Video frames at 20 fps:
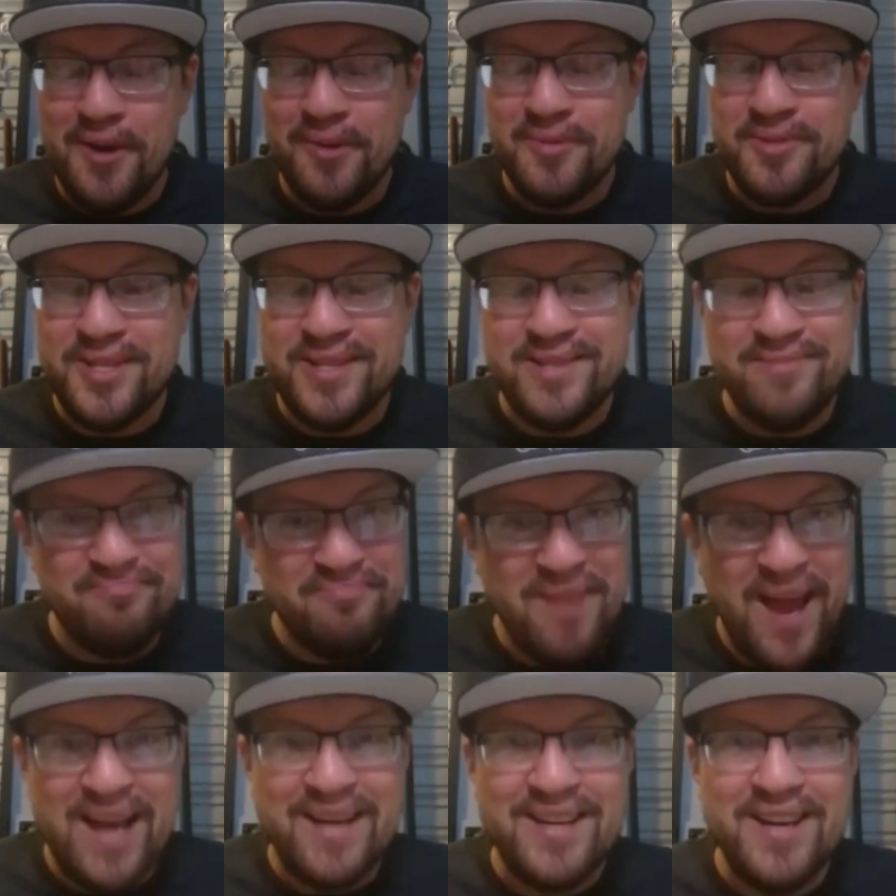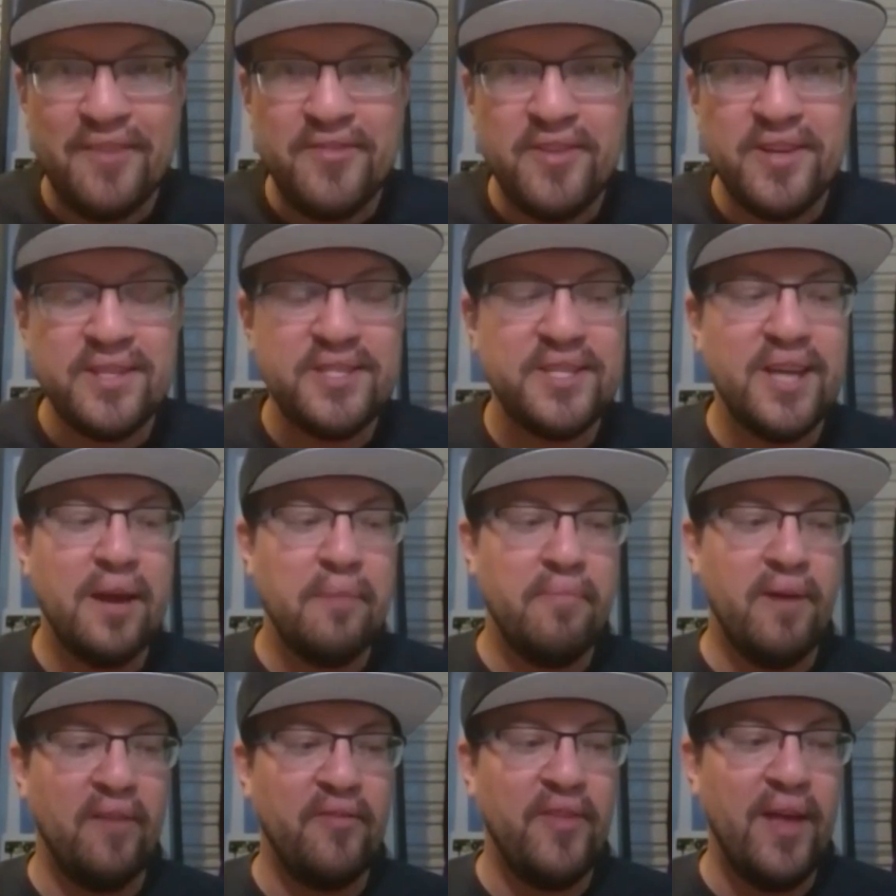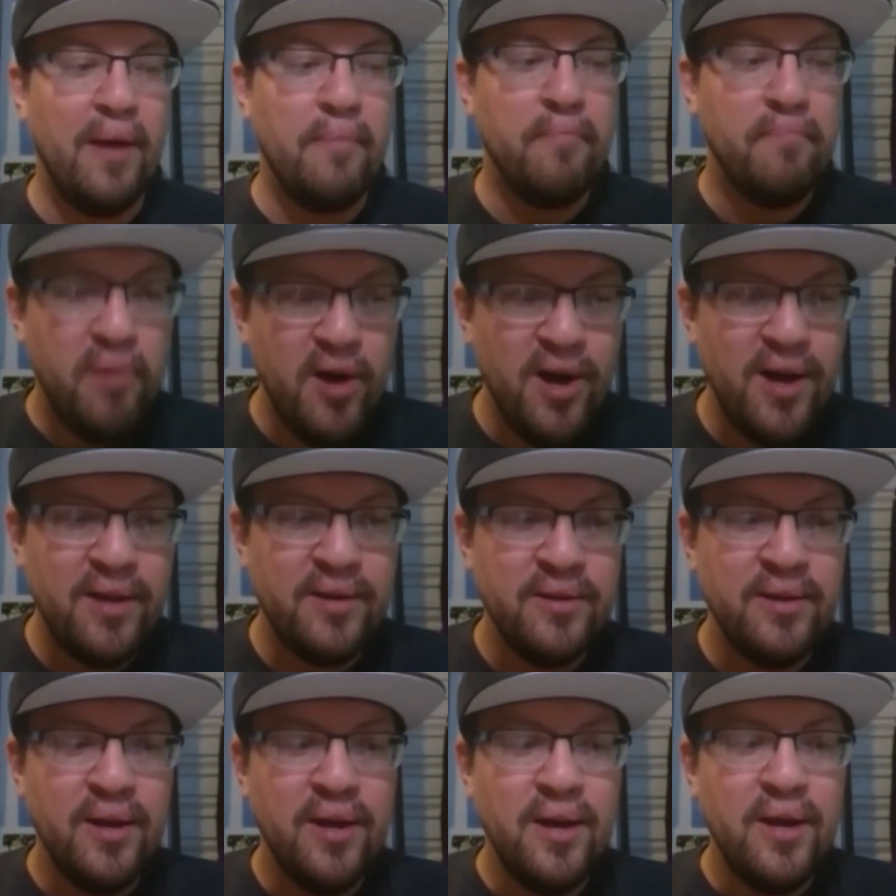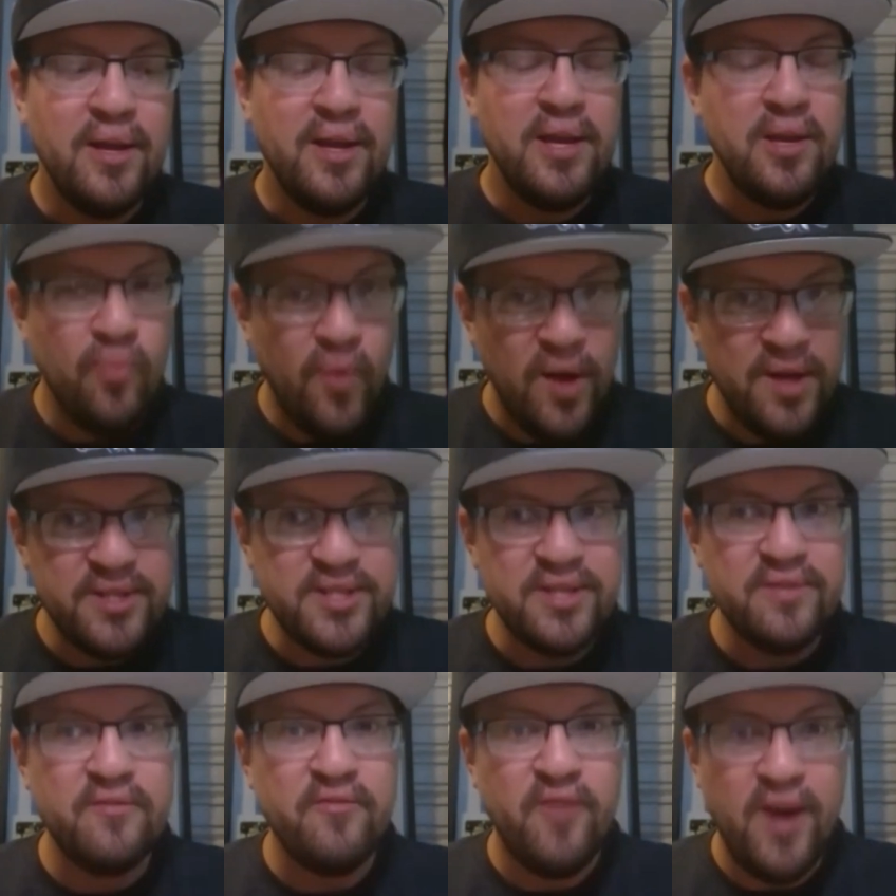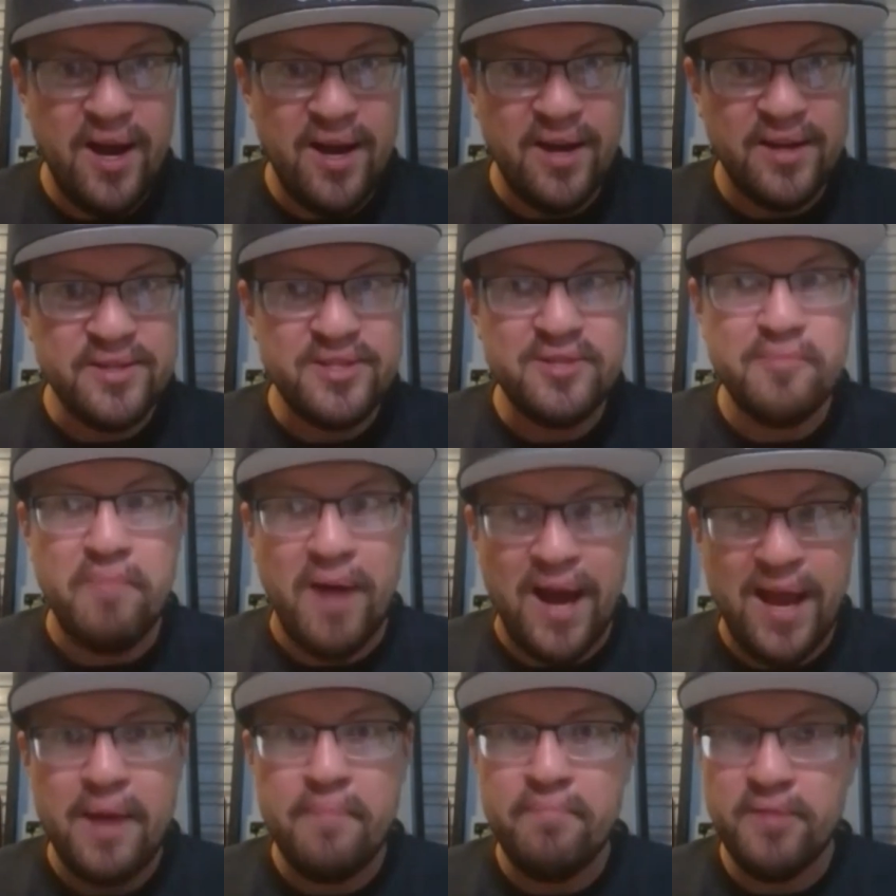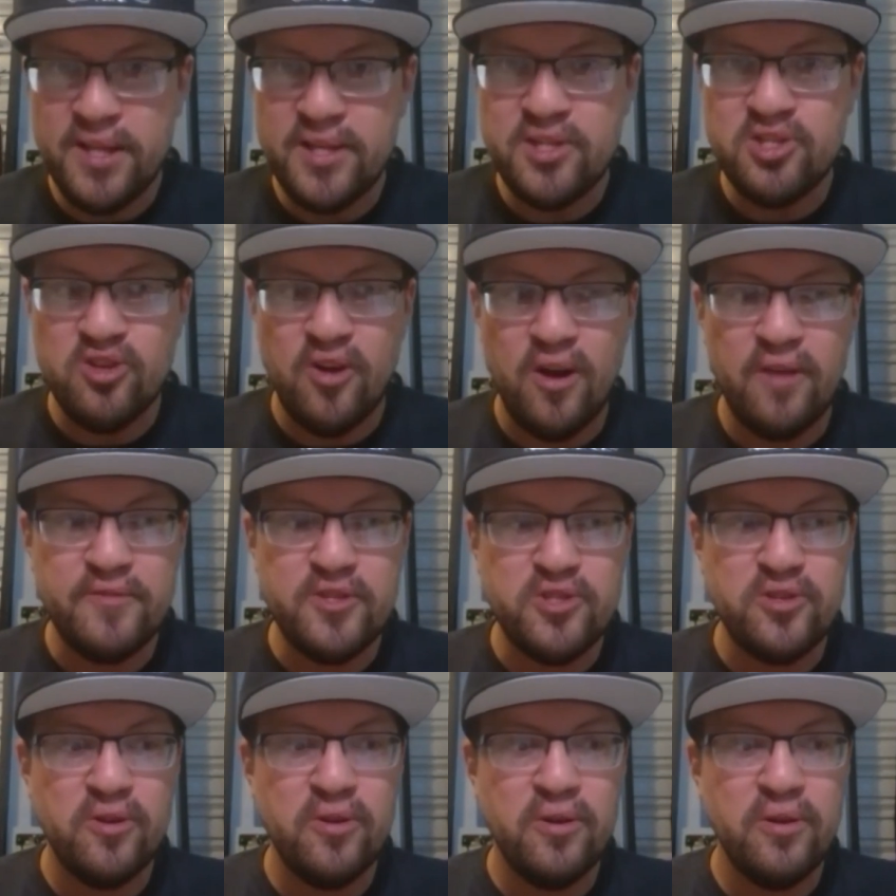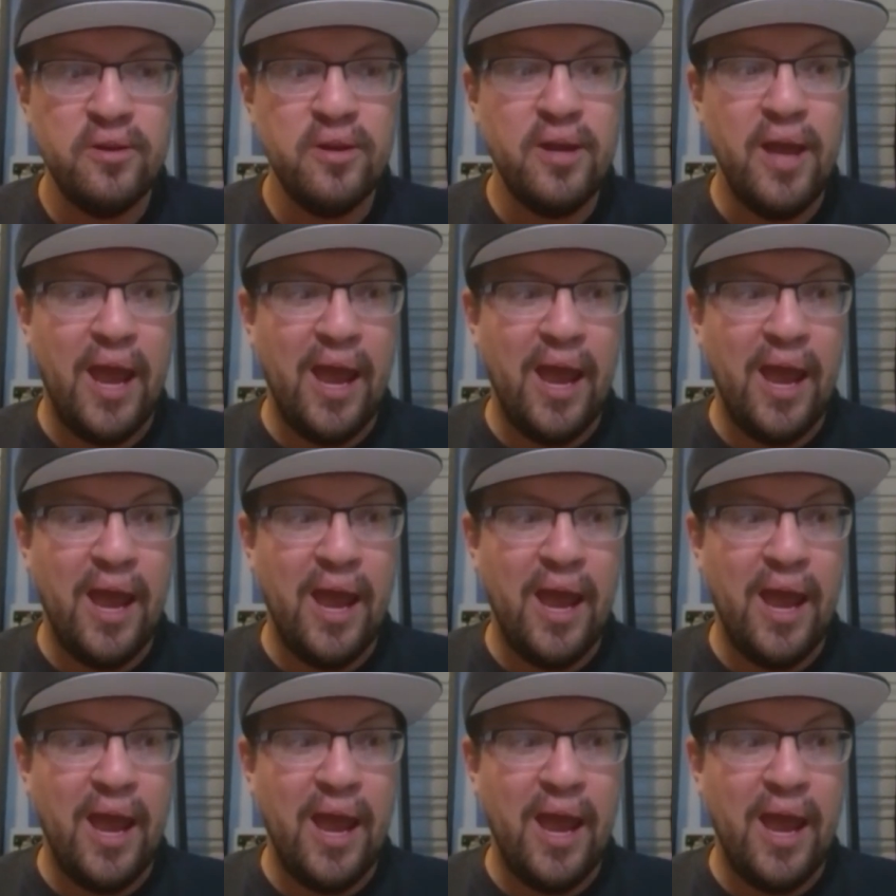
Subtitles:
he had nothing to say about that. But he was advised by a police officer,